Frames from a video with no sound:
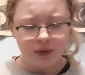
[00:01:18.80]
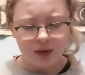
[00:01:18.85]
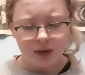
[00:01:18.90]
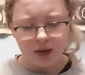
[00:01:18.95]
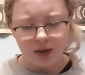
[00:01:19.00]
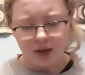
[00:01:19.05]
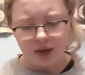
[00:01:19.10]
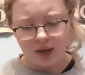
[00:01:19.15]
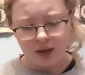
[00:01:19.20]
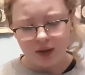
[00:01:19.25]

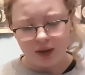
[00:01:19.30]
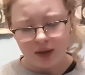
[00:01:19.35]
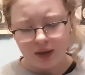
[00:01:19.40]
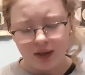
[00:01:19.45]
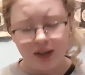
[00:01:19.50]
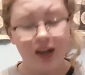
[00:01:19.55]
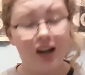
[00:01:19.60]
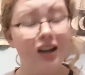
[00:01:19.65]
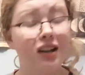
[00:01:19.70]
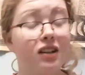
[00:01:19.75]

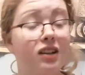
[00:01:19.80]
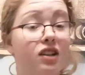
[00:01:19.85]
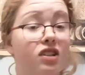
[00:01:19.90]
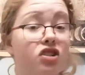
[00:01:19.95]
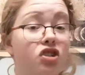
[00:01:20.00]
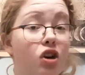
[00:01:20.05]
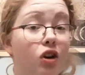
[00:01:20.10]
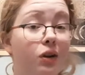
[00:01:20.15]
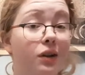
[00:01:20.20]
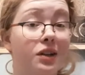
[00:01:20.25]
Got into
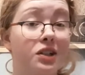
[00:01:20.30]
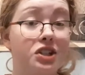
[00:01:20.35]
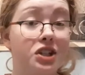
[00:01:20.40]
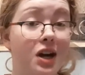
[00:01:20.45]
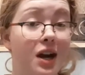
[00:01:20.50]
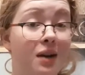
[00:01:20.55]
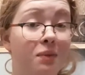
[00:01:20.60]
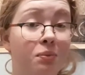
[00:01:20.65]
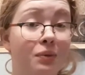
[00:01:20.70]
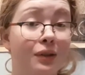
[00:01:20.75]
Charlie
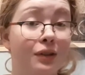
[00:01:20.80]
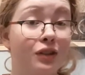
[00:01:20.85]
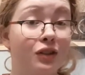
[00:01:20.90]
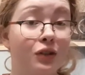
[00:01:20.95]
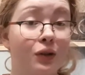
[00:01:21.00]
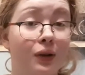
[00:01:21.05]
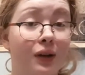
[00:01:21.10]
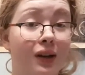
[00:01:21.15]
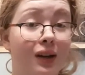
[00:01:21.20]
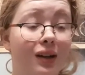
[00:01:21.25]
Chaplin
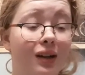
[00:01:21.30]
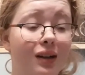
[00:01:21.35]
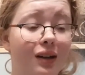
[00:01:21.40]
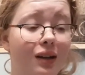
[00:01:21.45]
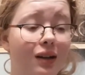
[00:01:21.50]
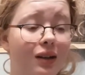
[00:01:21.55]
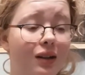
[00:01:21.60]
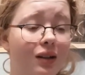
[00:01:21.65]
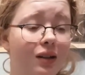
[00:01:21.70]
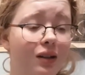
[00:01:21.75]
during
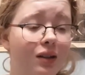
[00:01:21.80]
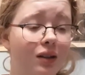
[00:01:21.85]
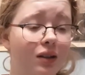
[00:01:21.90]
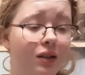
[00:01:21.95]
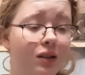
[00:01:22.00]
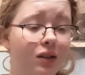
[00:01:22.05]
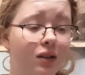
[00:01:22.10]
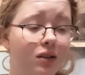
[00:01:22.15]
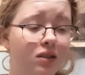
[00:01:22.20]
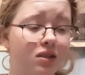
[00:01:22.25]

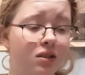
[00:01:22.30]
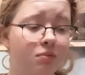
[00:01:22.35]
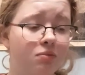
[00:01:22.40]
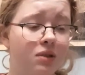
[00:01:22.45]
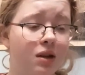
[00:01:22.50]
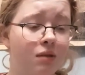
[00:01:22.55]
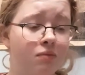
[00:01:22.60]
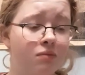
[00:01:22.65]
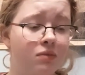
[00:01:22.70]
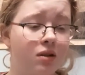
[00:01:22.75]

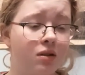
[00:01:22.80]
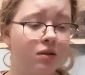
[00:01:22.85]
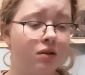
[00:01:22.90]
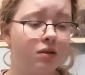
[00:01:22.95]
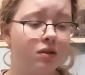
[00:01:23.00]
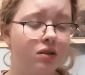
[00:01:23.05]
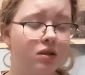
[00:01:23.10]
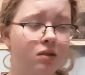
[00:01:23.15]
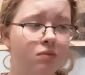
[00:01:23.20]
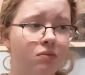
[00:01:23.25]
September
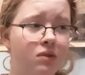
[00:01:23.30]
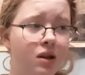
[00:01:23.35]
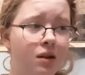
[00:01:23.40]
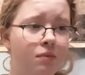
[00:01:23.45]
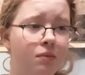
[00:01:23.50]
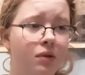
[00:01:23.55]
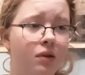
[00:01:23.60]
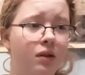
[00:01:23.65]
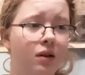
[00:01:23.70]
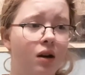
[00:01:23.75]

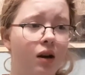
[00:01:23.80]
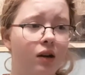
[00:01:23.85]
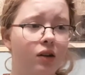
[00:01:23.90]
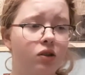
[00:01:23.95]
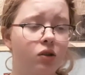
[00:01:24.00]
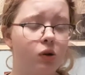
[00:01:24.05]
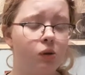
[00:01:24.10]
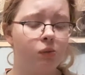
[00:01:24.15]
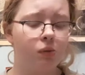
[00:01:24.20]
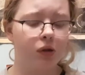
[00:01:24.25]
and
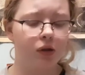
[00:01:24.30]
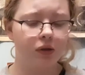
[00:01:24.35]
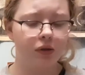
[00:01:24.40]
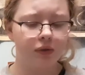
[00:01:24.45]
October.